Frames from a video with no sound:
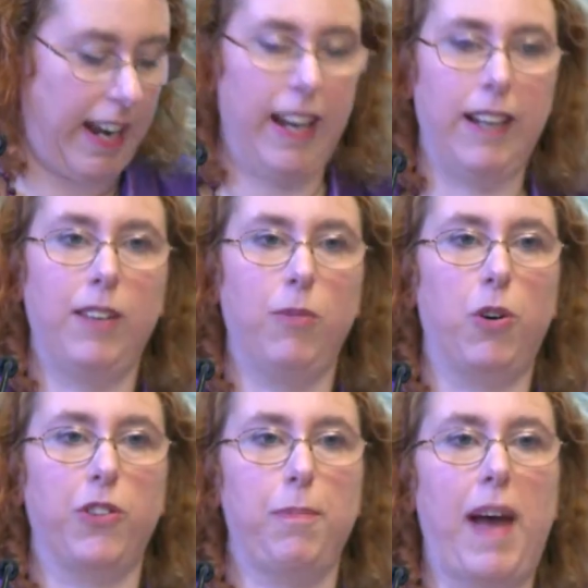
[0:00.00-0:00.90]
in
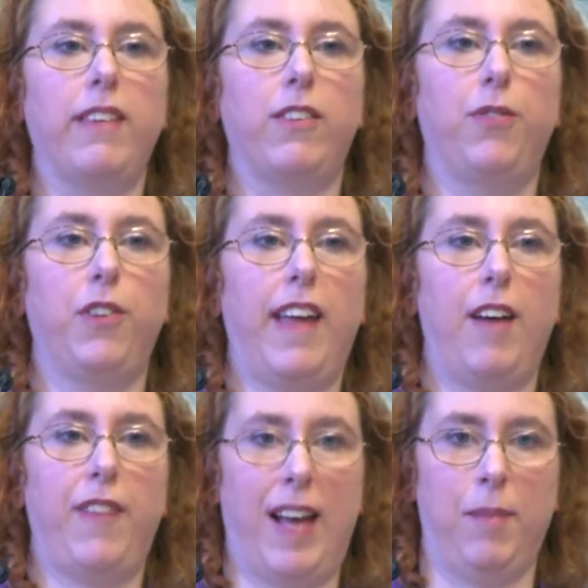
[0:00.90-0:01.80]
what's best for
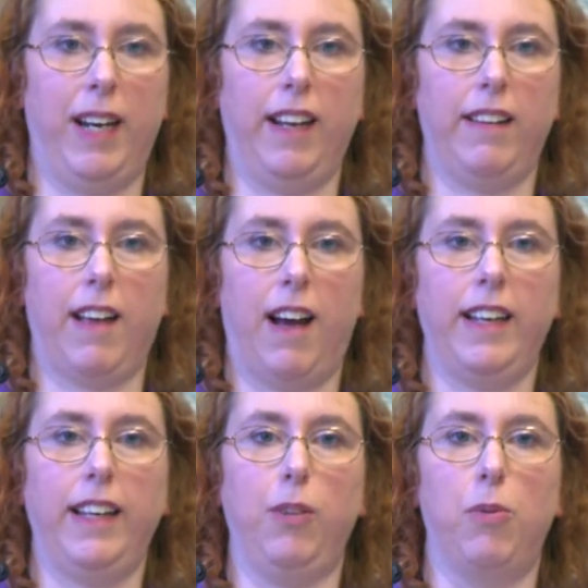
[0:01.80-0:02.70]
their families,
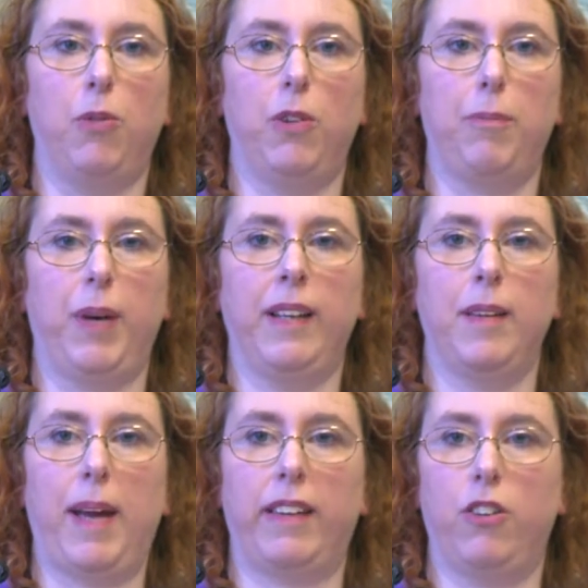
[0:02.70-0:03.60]
i.e. what will bring
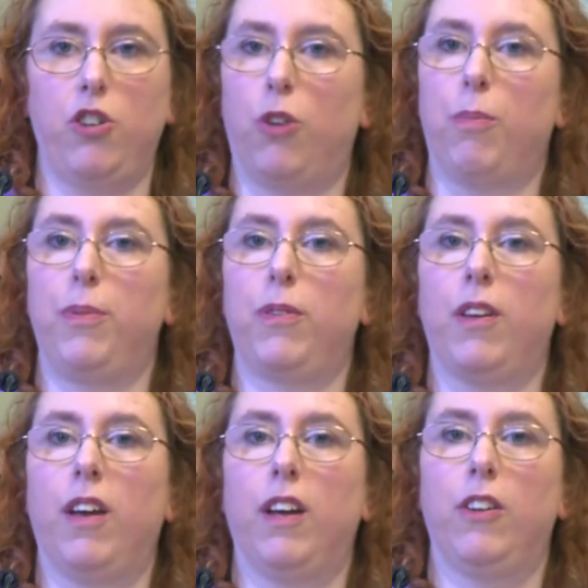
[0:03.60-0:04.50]
the best jobs
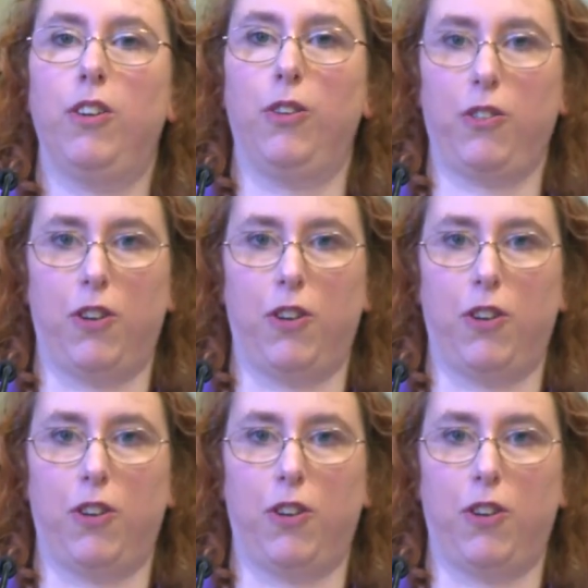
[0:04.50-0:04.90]
to